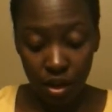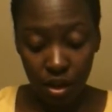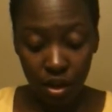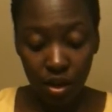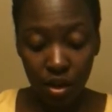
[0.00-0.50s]

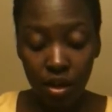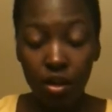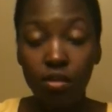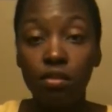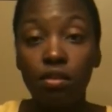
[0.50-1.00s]

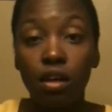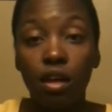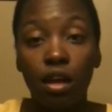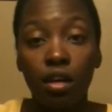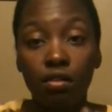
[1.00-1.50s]
And
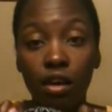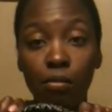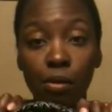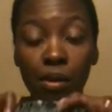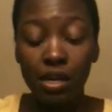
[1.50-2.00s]
take
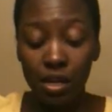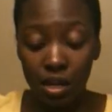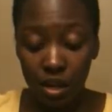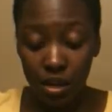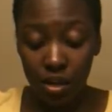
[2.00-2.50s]
my
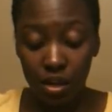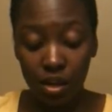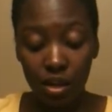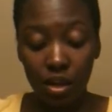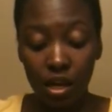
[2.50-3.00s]
bandana
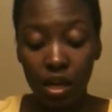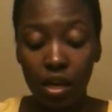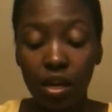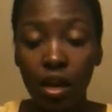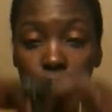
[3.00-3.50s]

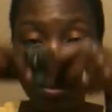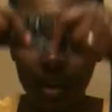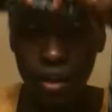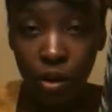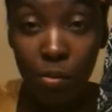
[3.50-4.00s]
and I
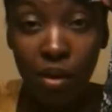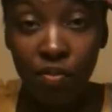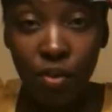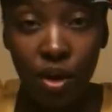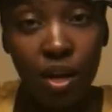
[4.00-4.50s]
put it on my
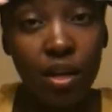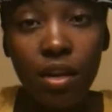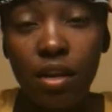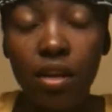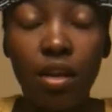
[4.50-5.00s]

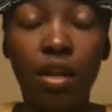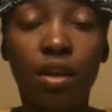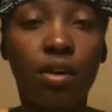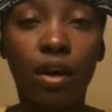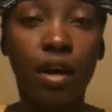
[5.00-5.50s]
forehead.
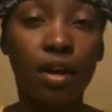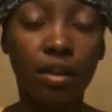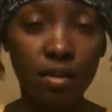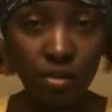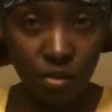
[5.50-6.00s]
Okay?
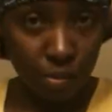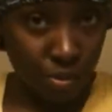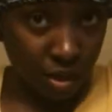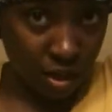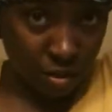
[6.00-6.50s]
So I
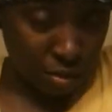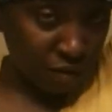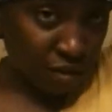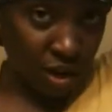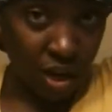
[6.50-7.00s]
put it on my
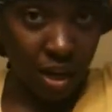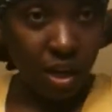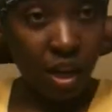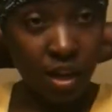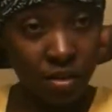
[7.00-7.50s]
forehead
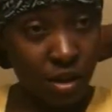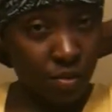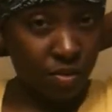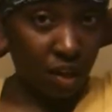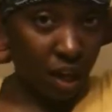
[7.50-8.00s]
and I
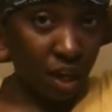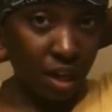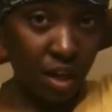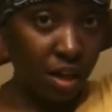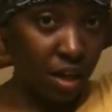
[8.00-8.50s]
double tie it